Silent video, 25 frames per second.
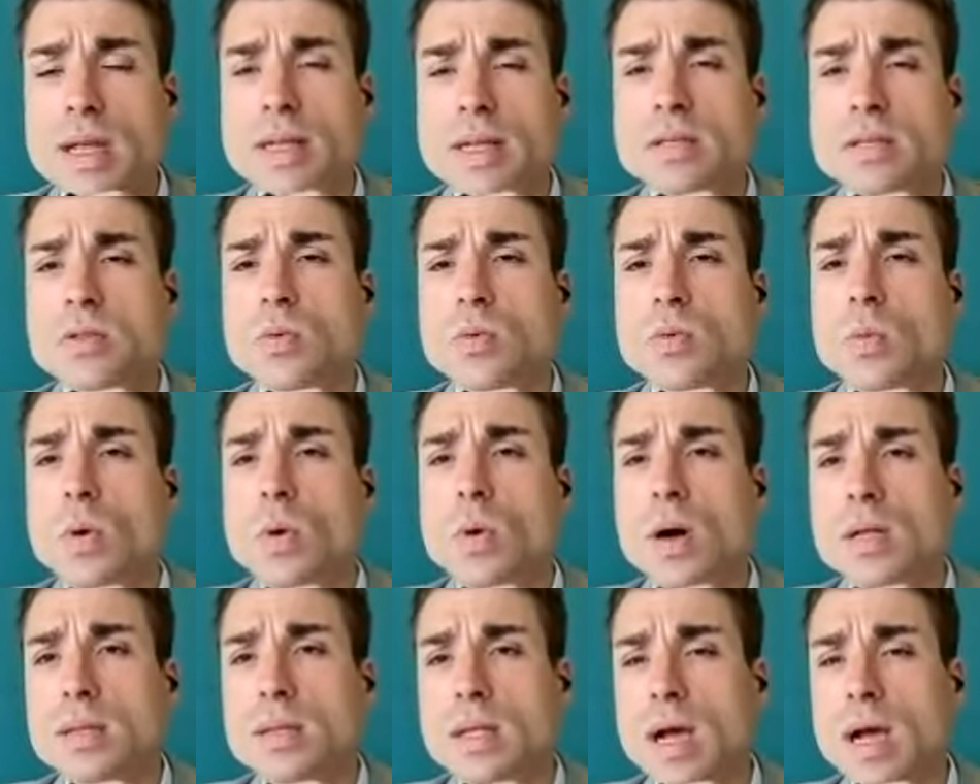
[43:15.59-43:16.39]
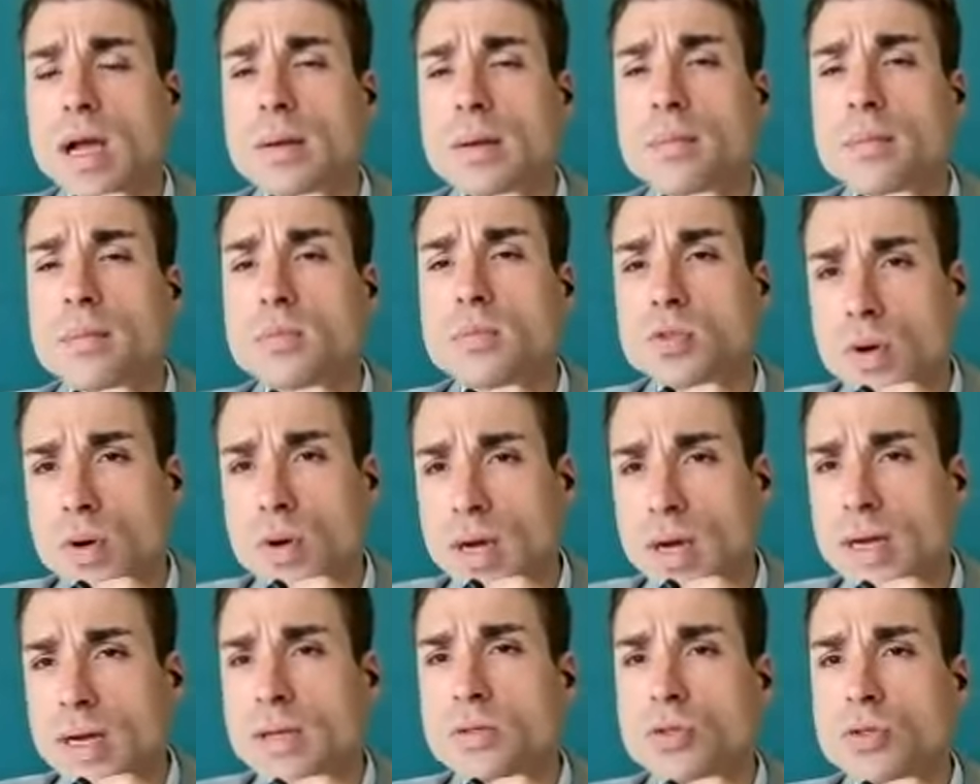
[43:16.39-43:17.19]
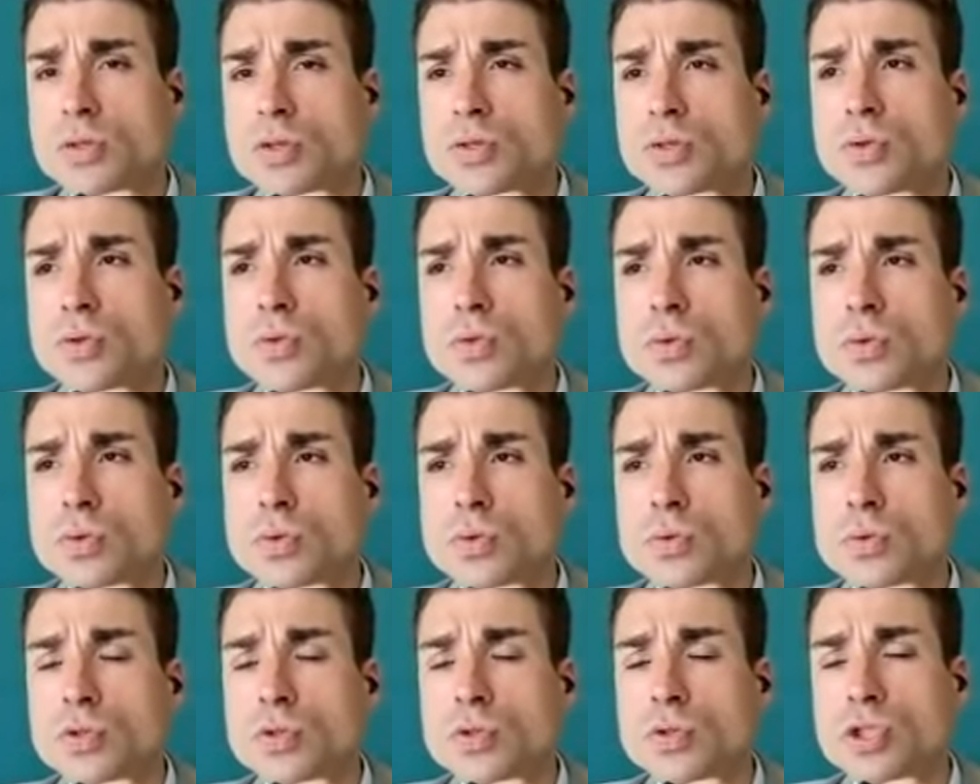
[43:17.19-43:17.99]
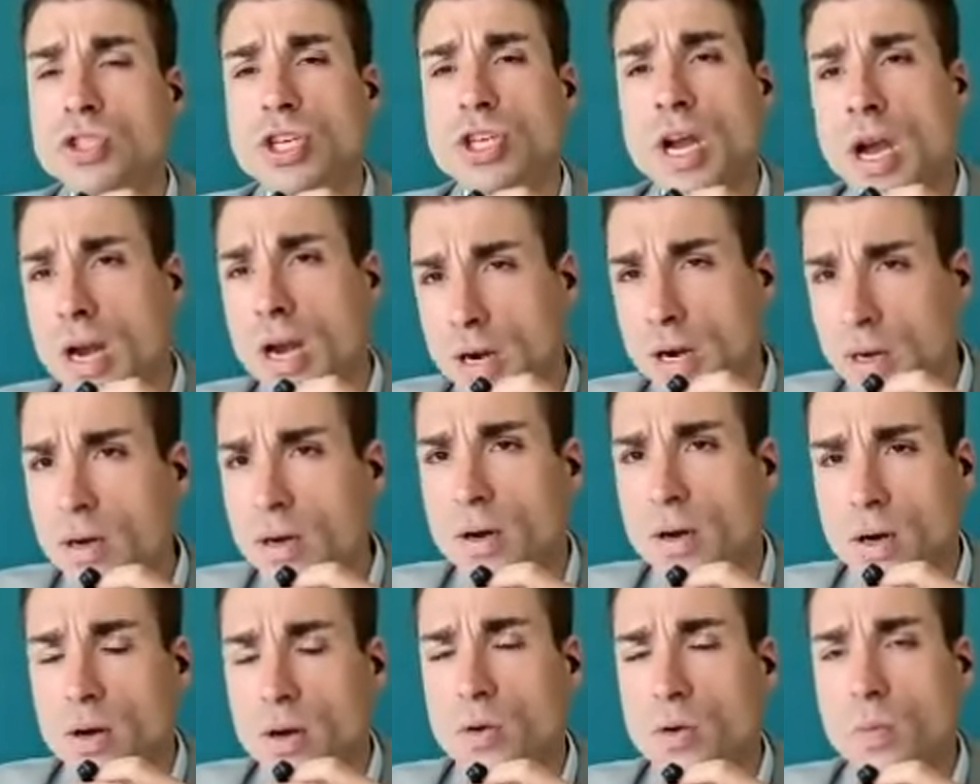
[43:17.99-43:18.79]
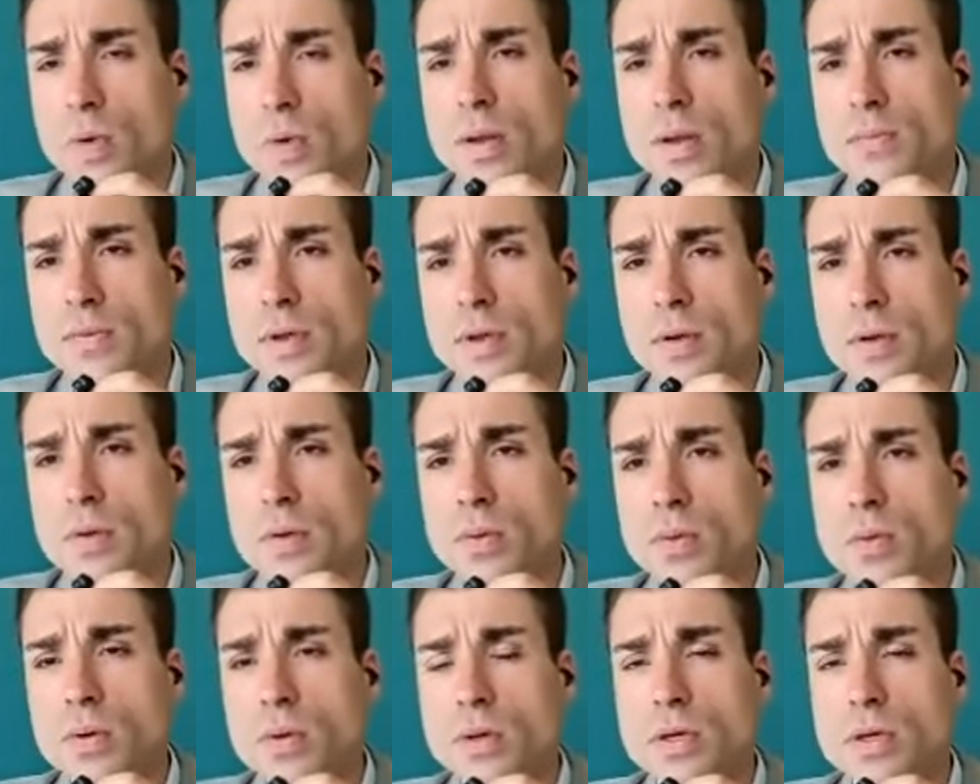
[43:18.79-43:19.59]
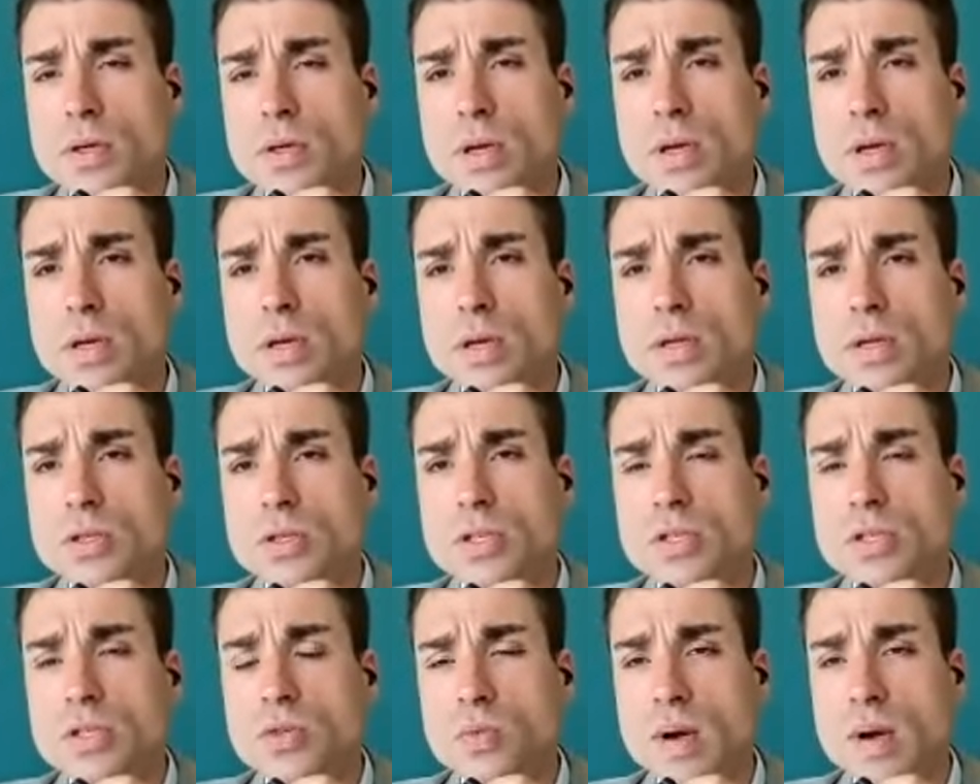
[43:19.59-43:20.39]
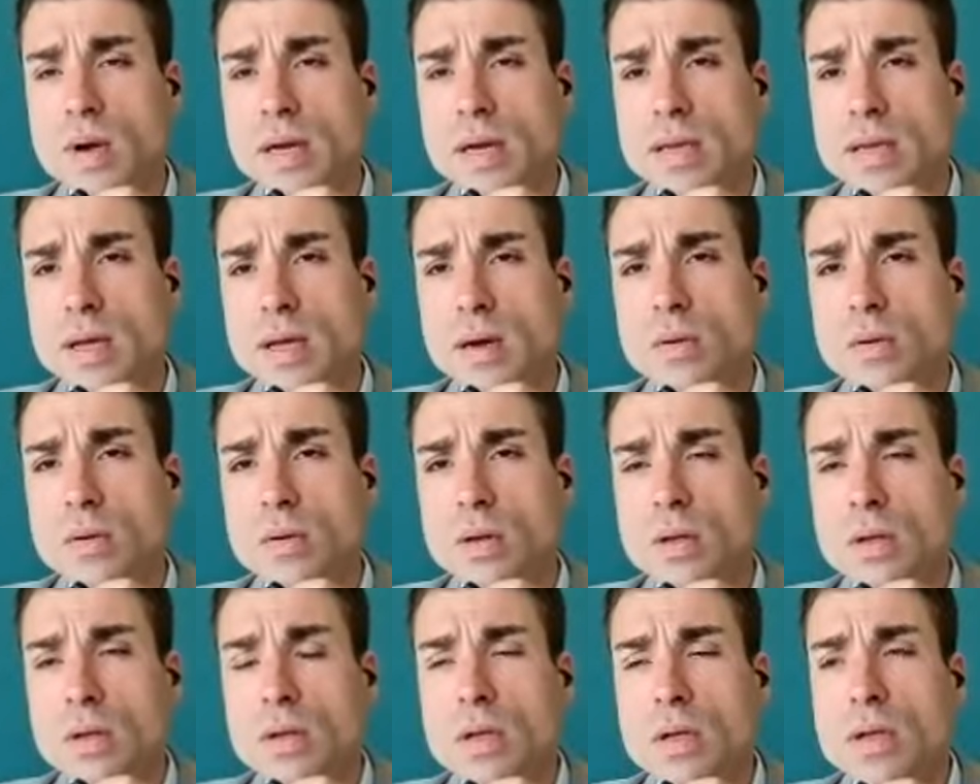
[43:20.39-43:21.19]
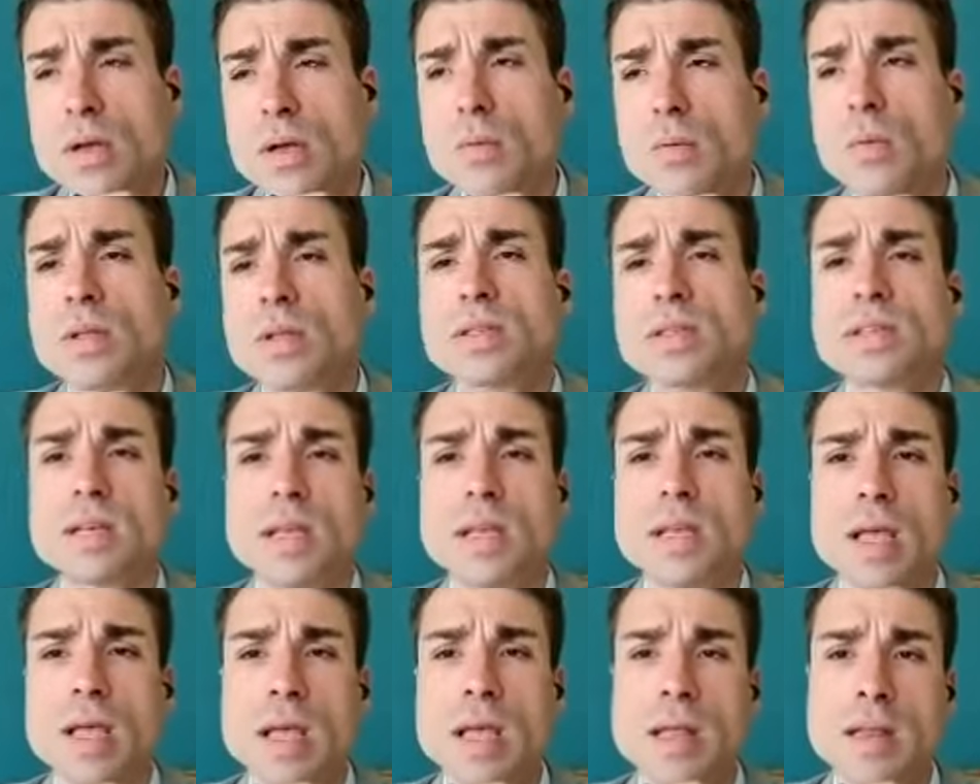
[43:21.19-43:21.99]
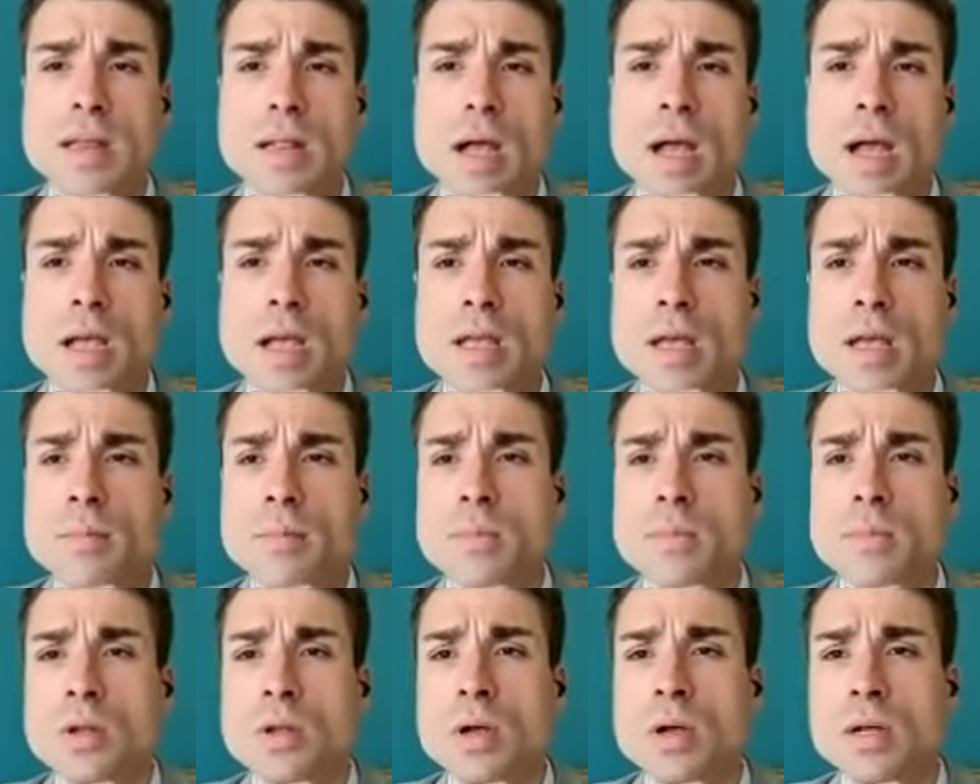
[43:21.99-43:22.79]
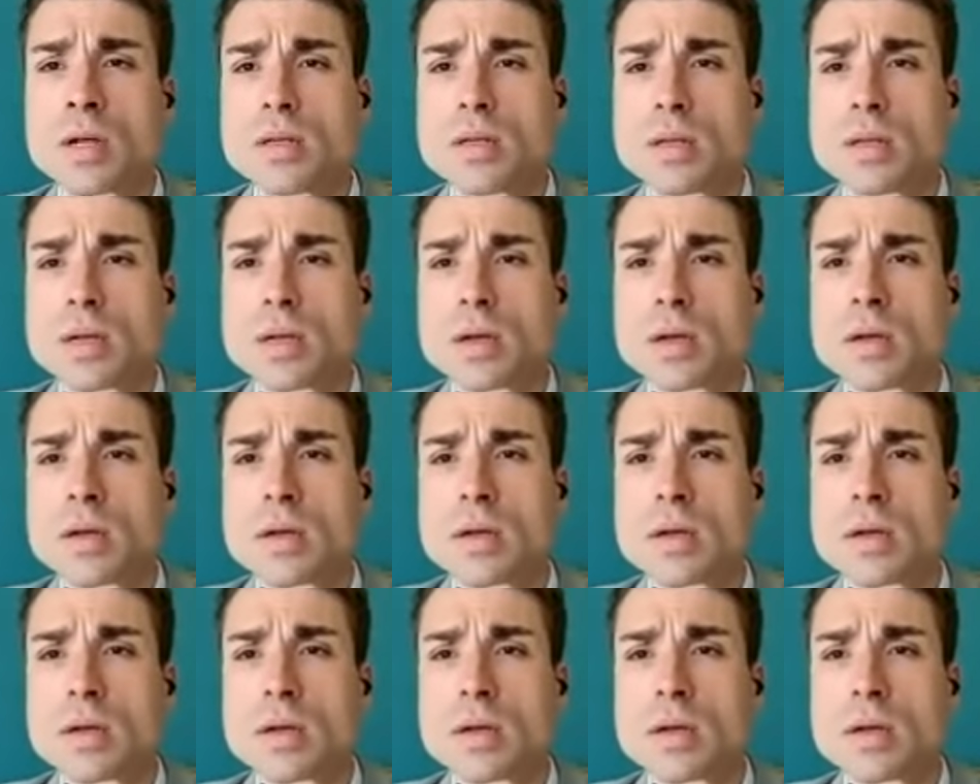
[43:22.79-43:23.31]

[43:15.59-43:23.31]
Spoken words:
That's what I'm trying to share with you just right now. Once again, I am not